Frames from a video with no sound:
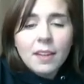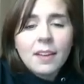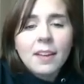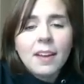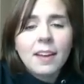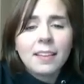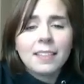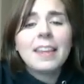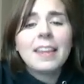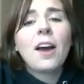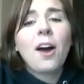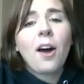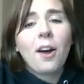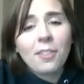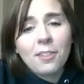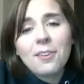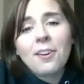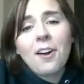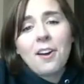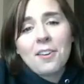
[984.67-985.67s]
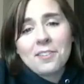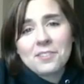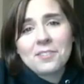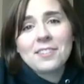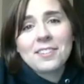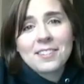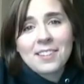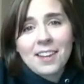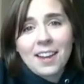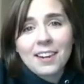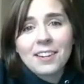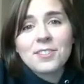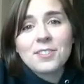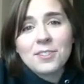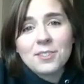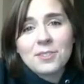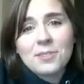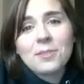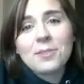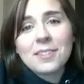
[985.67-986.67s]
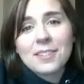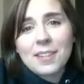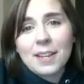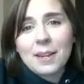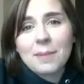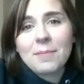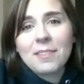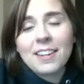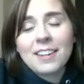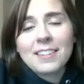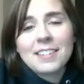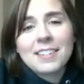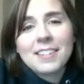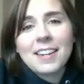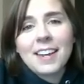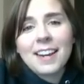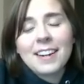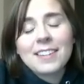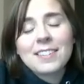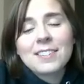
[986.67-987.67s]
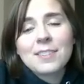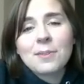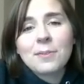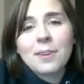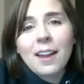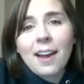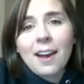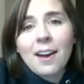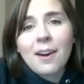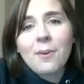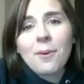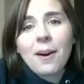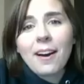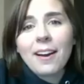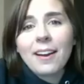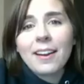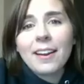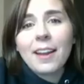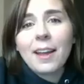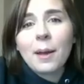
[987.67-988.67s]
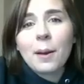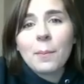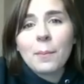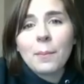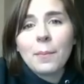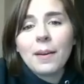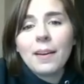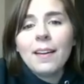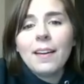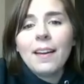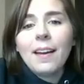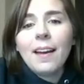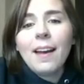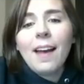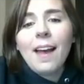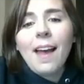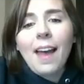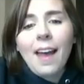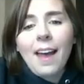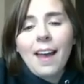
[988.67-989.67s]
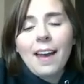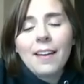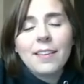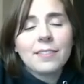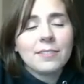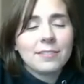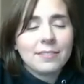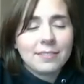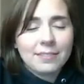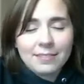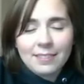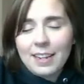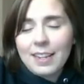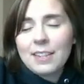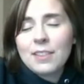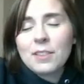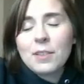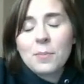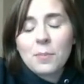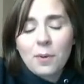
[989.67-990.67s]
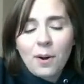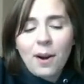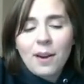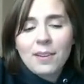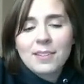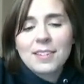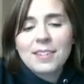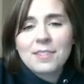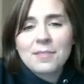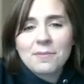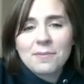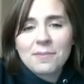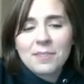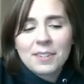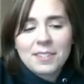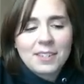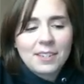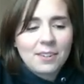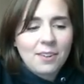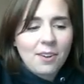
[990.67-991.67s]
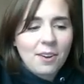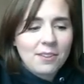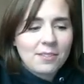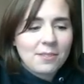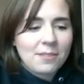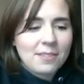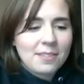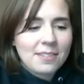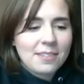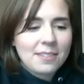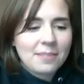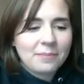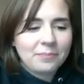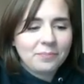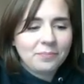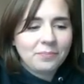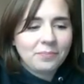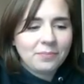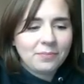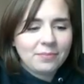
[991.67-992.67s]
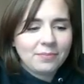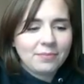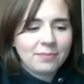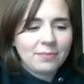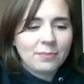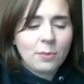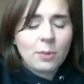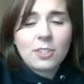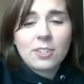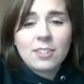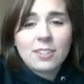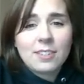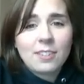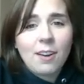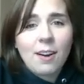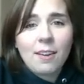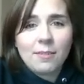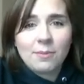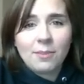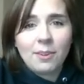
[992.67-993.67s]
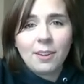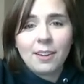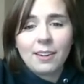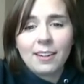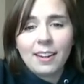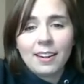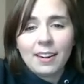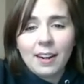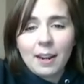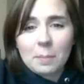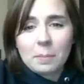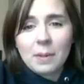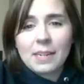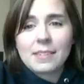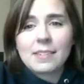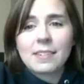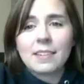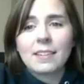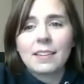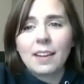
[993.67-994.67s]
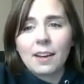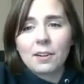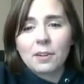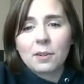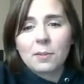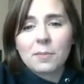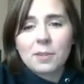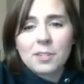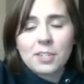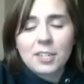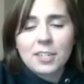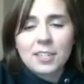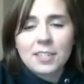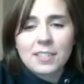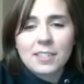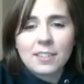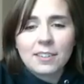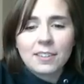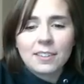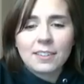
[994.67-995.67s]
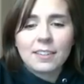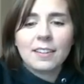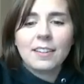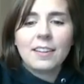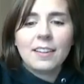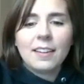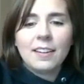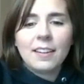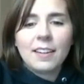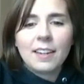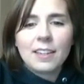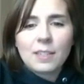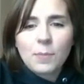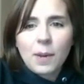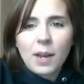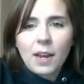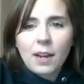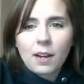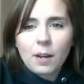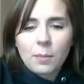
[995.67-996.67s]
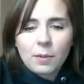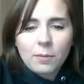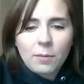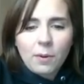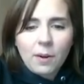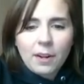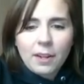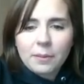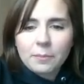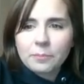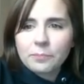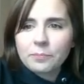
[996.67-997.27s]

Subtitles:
The other nozzle decided to do the same thing today. So now I am in the process of fixing nozzles, which is not fun. And I'm basically out of commission until it's back up and running.